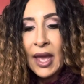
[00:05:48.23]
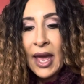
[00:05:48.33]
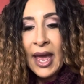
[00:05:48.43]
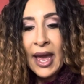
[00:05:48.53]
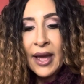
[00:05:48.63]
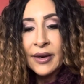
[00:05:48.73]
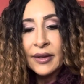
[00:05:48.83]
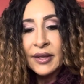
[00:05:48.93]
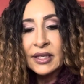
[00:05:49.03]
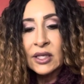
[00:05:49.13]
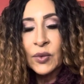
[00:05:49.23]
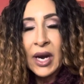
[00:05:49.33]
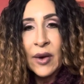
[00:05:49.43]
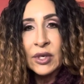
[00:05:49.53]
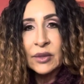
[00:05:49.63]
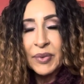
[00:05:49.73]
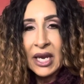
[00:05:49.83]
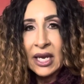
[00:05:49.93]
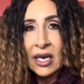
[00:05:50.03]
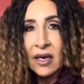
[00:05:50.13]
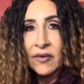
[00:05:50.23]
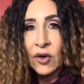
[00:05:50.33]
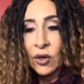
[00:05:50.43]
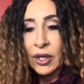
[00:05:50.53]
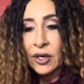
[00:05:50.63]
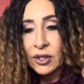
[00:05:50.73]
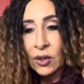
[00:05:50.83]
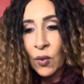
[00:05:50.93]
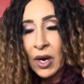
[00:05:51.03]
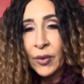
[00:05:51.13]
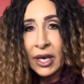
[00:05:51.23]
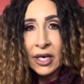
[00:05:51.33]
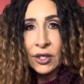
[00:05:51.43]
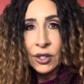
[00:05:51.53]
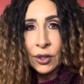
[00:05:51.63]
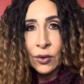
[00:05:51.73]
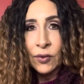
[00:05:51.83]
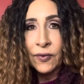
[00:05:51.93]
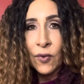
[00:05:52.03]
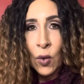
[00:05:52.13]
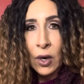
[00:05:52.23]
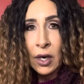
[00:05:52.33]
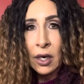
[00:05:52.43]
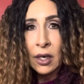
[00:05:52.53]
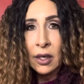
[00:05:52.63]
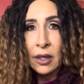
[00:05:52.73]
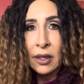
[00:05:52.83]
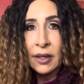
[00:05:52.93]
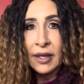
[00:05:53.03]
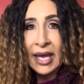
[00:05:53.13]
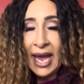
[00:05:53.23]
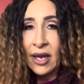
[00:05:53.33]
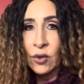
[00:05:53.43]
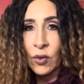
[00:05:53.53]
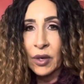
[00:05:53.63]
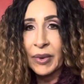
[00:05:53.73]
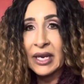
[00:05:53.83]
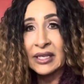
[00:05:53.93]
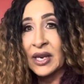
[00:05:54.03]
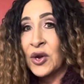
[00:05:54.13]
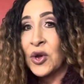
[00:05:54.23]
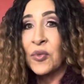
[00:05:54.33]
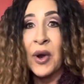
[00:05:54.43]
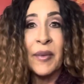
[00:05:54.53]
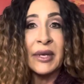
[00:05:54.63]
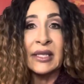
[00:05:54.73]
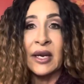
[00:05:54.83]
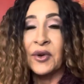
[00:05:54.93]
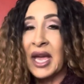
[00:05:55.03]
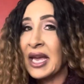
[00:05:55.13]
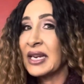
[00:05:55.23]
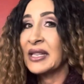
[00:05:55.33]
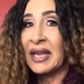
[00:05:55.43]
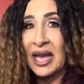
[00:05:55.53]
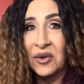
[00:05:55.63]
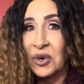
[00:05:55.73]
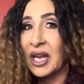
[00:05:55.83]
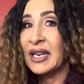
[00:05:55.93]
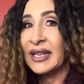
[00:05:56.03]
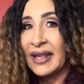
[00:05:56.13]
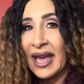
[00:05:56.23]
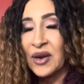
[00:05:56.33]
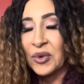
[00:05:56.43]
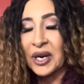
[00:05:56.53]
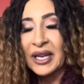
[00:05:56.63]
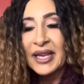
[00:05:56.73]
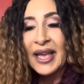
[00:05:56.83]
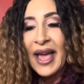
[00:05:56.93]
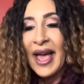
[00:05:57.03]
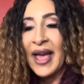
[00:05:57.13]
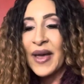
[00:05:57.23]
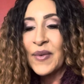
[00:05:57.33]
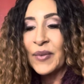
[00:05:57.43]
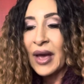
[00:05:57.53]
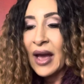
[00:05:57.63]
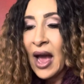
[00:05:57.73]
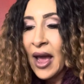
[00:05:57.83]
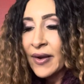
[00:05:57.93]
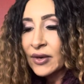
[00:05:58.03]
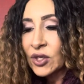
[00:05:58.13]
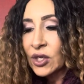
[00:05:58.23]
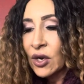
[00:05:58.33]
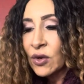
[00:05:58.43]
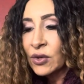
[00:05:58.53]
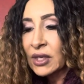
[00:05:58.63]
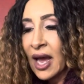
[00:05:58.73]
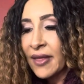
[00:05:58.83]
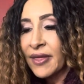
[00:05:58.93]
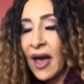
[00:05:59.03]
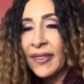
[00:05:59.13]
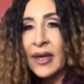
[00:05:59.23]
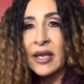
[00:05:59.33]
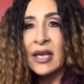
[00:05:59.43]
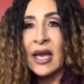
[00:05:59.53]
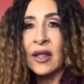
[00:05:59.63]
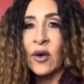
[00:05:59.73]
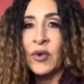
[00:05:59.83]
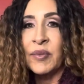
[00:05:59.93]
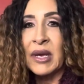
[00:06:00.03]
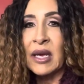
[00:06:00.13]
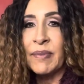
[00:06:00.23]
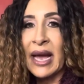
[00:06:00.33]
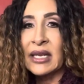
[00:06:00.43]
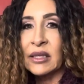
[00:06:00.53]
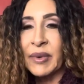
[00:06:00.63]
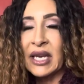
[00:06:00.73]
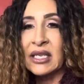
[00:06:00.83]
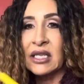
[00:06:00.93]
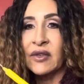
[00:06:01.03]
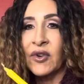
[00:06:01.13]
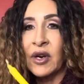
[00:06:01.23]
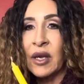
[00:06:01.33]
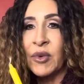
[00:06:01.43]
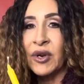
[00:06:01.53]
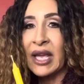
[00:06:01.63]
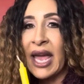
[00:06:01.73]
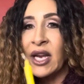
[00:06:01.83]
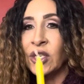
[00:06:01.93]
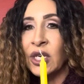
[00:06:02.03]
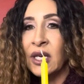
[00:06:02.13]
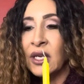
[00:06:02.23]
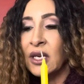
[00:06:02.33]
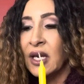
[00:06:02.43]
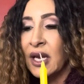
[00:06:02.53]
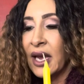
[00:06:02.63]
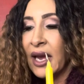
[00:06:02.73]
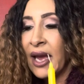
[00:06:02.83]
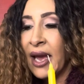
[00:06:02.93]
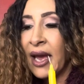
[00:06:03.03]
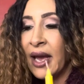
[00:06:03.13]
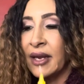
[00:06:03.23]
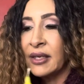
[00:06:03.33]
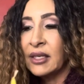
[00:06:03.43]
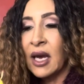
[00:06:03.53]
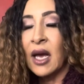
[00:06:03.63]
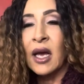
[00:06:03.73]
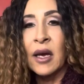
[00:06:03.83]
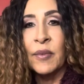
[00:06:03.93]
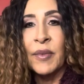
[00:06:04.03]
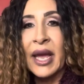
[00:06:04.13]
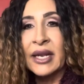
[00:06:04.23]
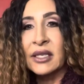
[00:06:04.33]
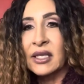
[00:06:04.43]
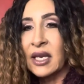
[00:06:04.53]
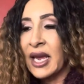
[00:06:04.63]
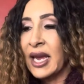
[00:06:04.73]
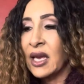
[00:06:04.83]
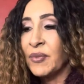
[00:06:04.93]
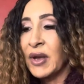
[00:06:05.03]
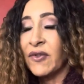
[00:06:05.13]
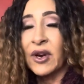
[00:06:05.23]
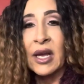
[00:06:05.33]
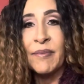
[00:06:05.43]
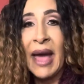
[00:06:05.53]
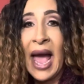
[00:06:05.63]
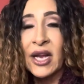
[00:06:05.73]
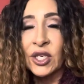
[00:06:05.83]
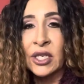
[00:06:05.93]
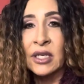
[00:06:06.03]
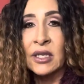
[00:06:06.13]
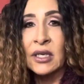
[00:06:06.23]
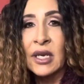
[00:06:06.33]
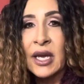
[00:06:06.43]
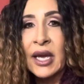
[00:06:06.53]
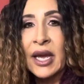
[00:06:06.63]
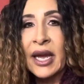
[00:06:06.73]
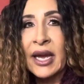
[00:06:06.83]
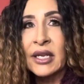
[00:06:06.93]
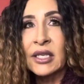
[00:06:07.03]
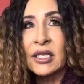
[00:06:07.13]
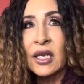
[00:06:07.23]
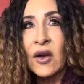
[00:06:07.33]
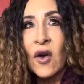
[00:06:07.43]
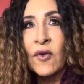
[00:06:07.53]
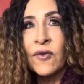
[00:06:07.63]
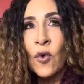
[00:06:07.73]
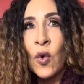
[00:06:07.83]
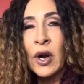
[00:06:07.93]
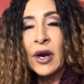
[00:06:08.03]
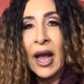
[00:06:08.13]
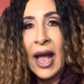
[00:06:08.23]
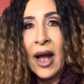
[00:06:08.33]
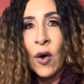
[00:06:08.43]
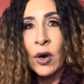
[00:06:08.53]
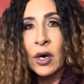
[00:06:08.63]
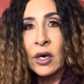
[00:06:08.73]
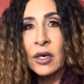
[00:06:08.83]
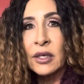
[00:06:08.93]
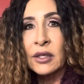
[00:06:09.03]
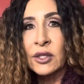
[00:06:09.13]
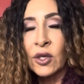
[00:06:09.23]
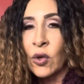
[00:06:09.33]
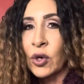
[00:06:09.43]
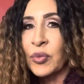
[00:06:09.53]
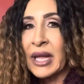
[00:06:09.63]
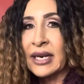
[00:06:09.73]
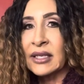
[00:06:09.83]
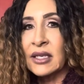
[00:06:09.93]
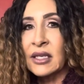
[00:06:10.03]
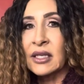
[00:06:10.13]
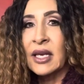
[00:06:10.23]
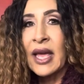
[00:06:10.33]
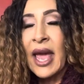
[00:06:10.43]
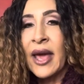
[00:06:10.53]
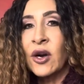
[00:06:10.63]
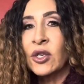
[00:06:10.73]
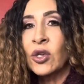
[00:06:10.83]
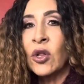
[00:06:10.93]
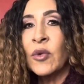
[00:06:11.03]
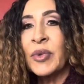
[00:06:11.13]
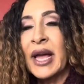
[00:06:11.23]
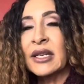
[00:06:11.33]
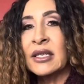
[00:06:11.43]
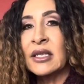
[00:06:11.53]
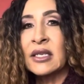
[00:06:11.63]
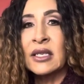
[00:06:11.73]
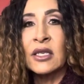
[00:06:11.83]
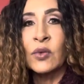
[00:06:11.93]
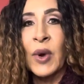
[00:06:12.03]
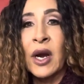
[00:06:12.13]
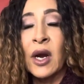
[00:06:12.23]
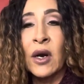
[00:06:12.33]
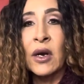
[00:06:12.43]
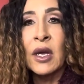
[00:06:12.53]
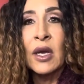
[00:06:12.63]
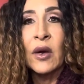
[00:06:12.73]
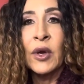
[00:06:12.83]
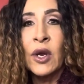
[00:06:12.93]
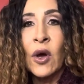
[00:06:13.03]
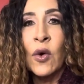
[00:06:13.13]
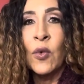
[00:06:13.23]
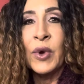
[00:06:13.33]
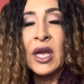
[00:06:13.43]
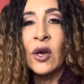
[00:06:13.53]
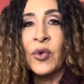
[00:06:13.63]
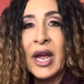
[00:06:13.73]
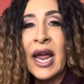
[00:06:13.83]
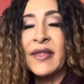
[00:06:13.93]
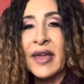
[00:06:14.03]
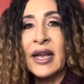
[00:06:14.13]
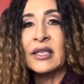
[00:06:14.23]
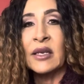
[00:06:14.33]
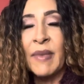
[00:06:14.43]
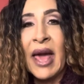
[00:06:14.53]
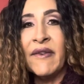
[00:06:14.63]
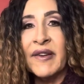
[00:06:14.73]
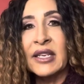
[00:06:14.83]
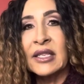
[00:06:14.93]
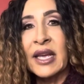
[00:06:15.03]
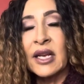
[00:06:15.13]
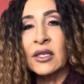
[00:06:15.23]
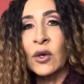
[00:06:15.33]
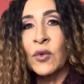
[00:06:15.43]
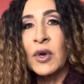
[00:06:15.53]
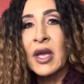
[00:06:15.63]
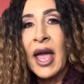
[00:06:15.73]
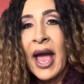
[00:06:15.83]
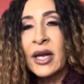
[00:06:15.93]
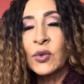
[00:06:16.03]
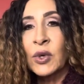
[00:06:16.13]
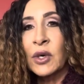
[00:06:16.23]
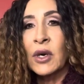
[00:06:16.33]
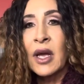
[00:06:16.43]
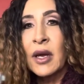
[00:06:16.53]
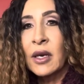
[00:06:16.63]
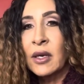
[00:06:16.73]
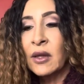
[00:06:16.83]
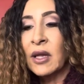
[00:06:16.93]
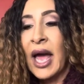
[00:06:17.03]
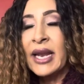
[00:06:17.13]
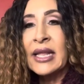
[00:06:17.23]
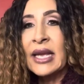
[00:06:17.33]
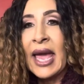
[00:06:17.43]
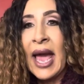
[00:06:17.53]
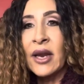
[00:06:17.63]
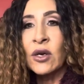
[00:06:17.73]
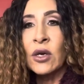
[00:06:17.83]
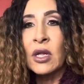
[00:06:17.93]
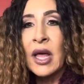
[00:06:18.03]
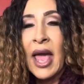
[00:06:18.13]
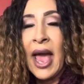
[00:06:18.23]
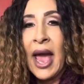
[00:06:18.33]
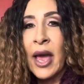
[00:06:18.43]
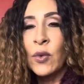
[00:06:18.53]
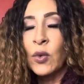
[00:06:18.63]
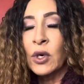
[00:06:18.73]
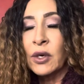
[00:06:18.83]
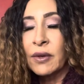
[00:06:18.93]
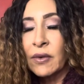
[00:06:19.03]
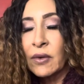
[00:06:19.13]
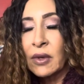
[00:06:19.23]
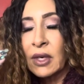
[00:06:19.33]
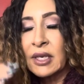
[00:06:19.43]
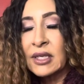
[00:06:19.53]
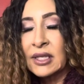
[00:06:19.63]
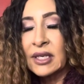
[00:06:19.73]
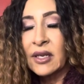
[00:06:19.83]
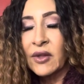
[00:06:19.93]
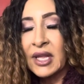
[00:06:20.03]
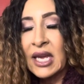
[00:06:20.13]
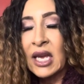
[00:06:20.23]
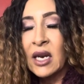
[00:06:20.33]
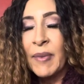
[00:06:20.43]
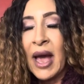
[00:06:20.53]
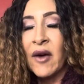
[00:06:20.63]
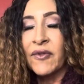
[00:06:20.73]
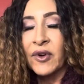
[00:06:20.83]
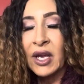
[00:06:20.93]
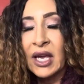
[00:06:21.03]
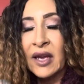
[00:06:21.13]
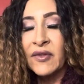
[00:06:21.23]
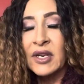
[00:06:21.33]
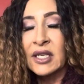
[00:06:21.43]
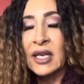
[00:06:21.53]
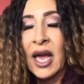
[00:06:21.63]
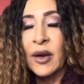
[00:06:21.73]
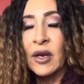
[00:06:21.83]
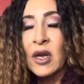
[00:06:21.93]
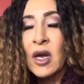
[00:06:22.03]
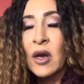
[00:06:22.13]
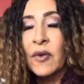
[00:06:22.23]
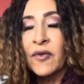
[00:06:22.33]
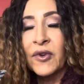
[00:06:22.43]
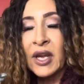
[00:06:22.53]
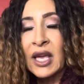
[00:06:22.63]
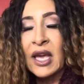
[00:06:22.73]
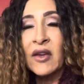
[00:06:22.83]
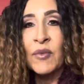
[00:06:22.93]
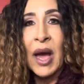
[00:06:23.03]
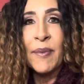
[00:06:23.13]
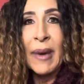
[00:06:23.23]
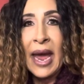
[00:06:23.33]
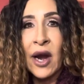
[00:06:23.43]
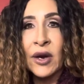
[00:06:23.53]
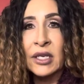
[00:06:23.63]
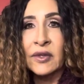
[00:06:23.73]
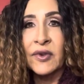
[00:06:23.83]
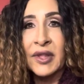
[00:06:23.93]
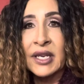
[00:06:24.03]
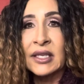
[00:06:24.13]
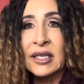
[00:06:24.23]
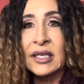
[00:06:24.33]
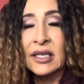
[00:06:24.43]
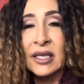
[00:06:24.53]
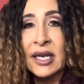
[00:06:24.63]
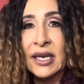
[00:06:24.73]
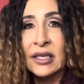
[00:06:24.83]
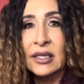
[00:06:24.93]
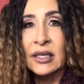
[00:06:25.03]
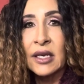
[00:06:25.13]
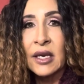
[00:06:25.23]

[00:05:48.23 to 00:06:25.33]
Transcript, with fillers: And this is what I was speaking of earlier. So what are we going to do for the candle work? Because I know you're probably saying, okay, get to the candle work, get to the candle work. I thought that yellow would be best because it's for communication, and it can be for compassion. It's for our solar plexus. And our solar plexus is where, you know, we create things and manifest things. So as we're lighting the candle and we're thinking about forgiveness, I forgive my parents for this, this, and this.